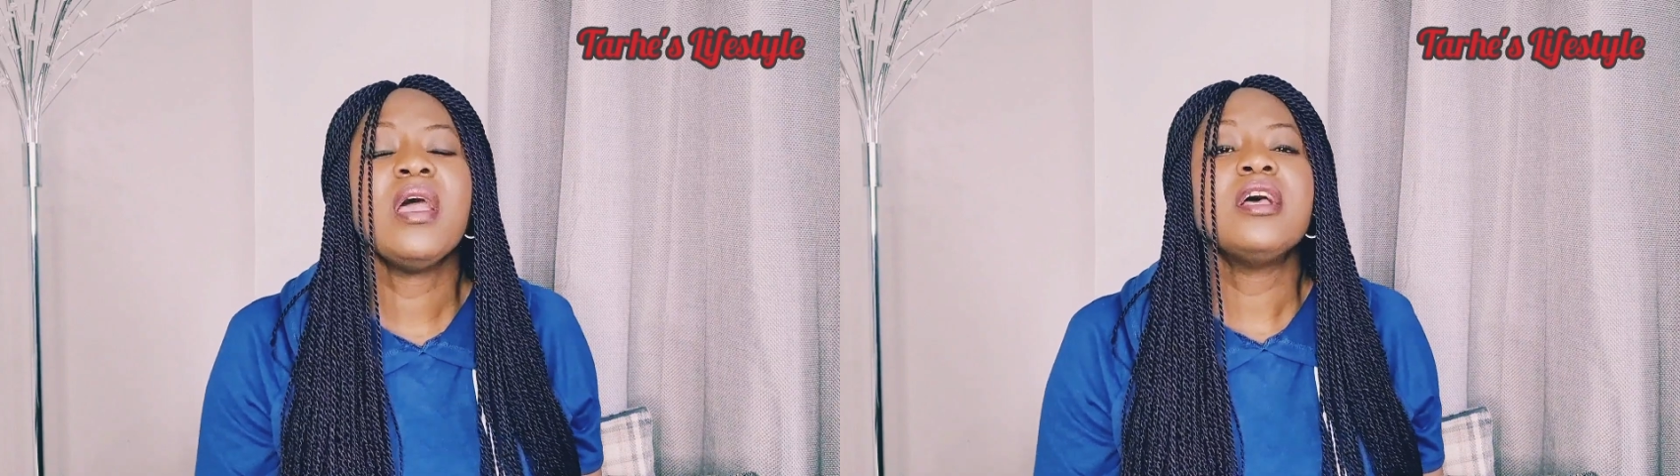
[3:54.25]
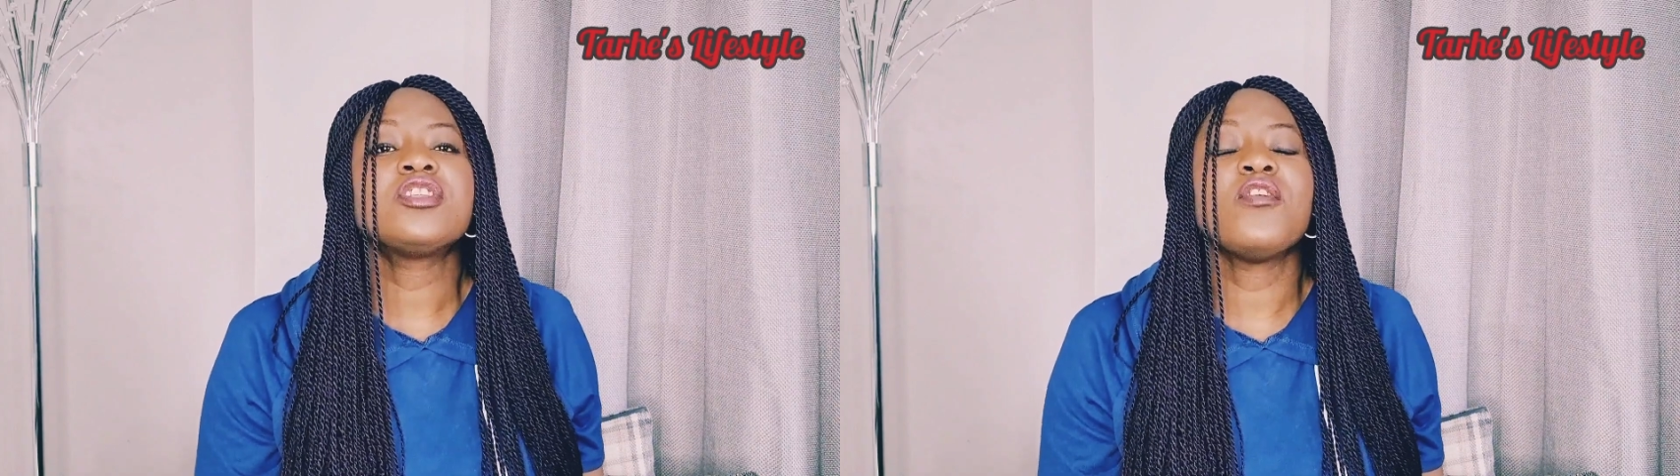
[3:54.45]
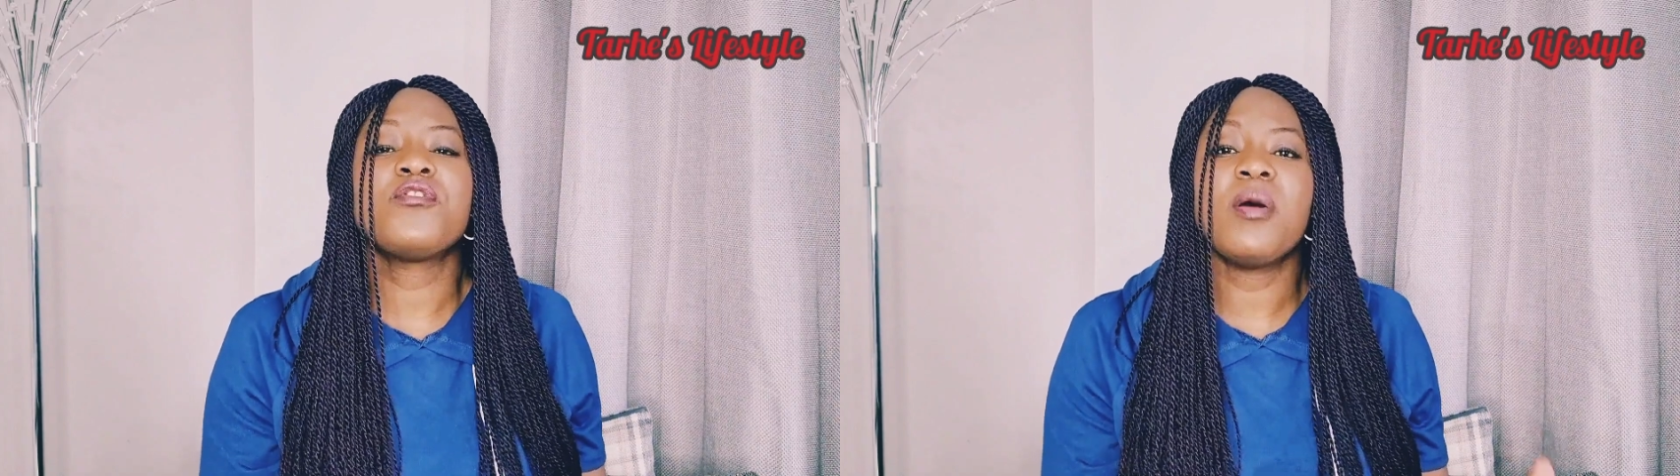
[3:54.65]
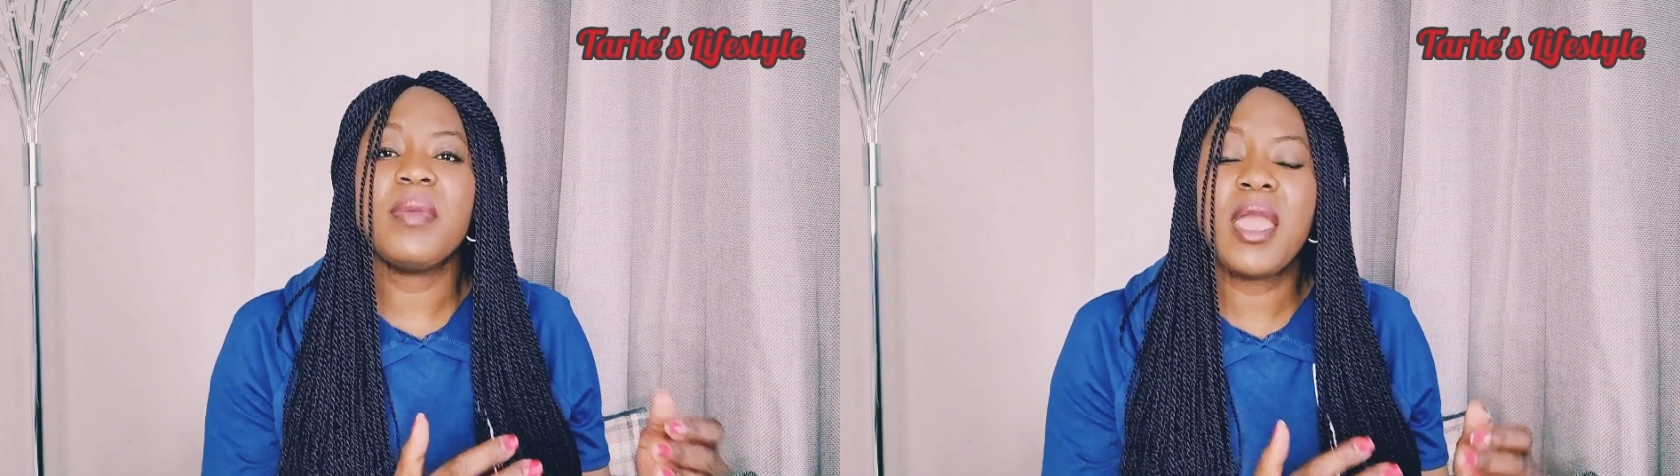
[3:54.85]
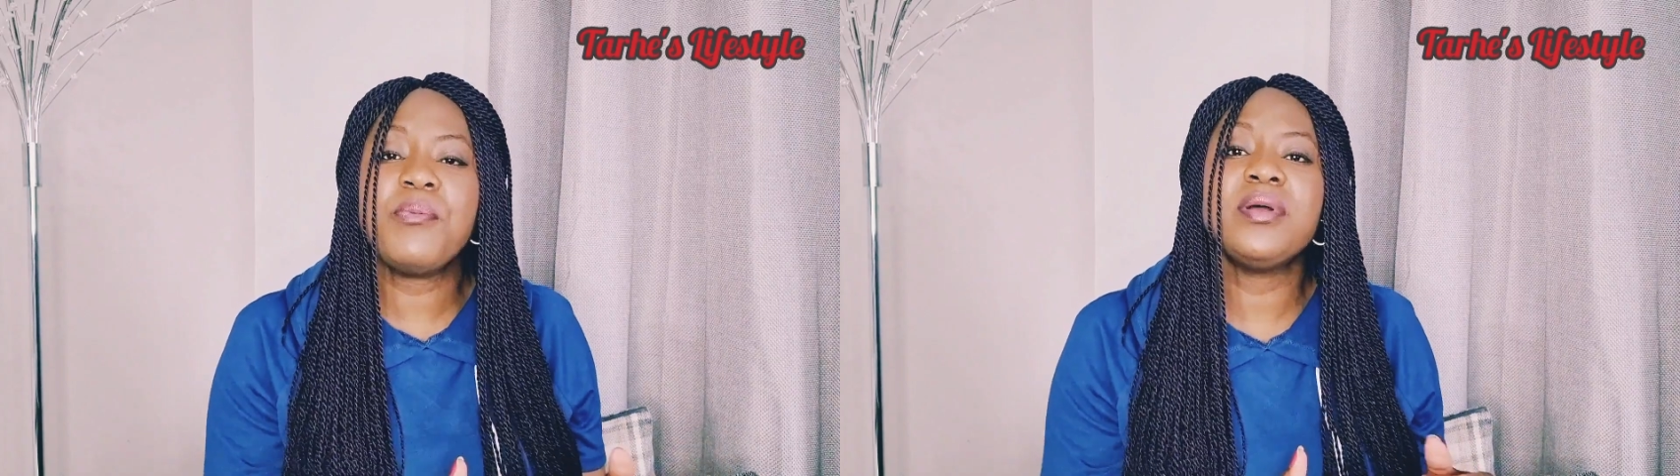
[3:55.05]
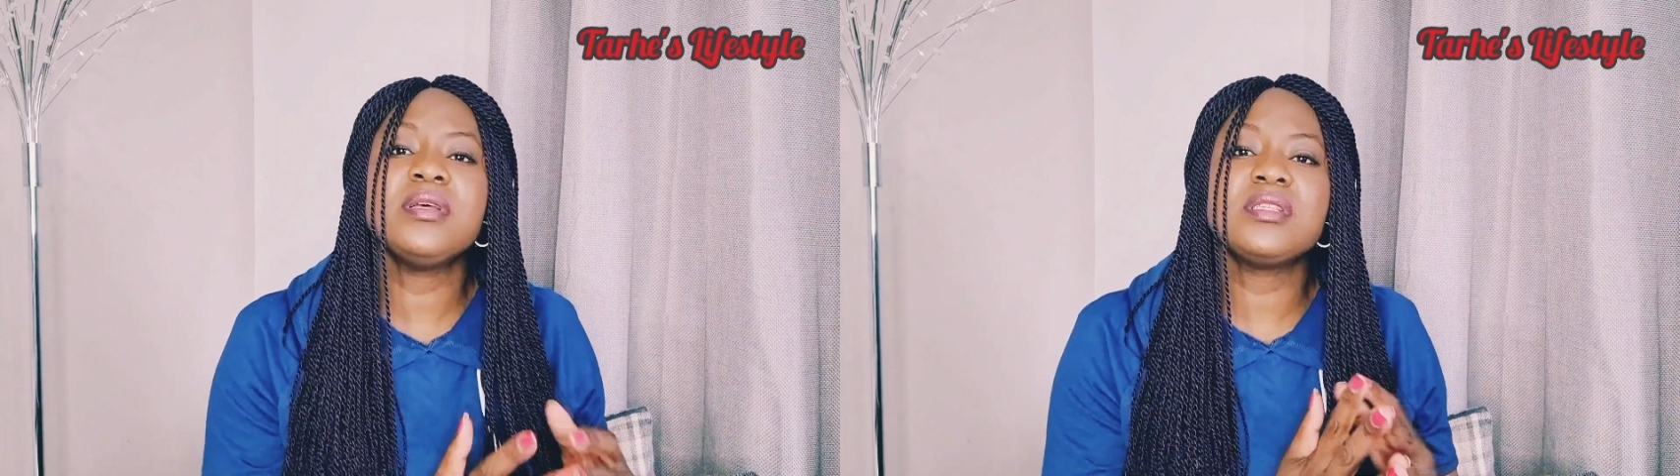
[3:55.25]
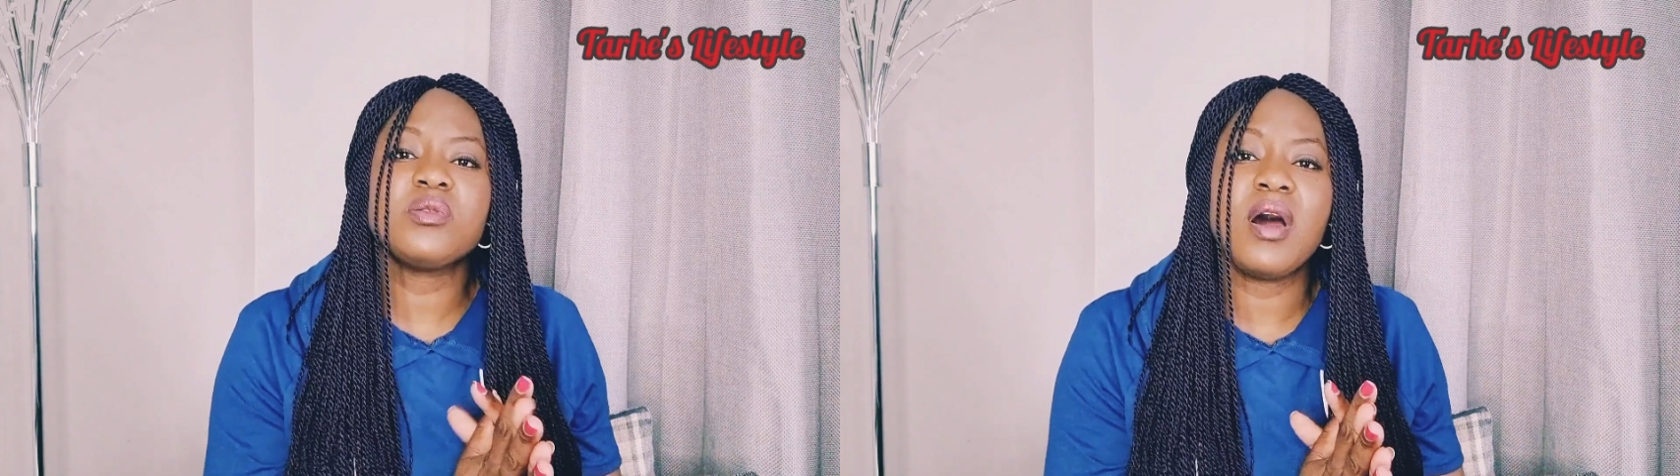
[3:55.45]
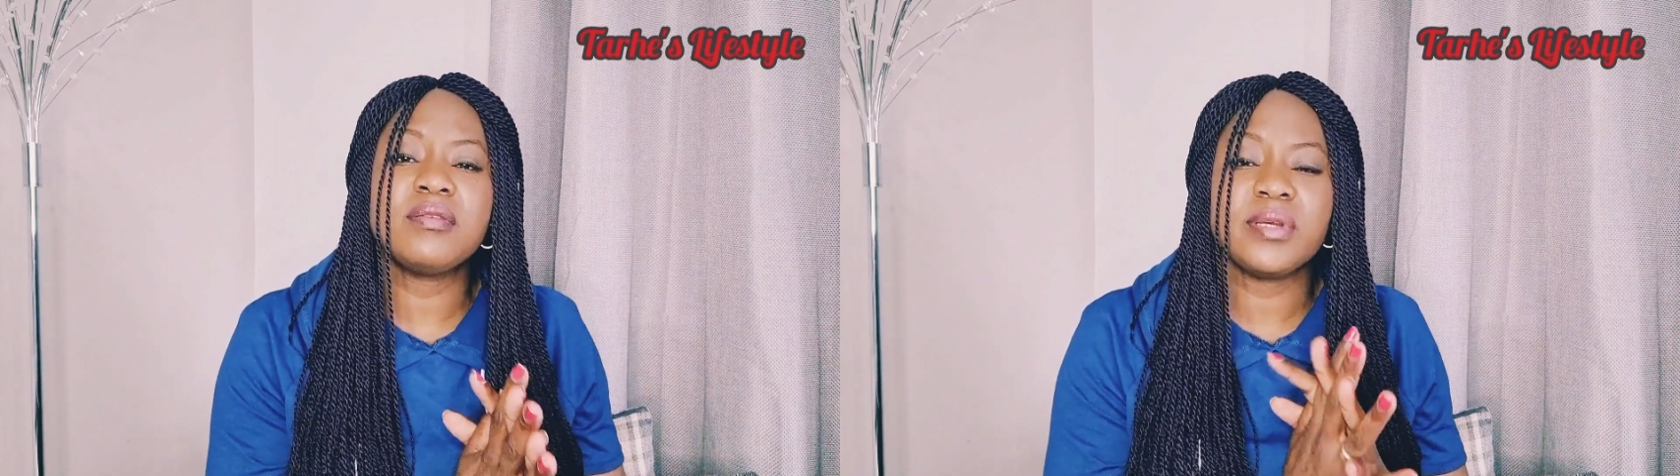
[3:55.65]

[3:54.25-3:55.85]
So from April the 12th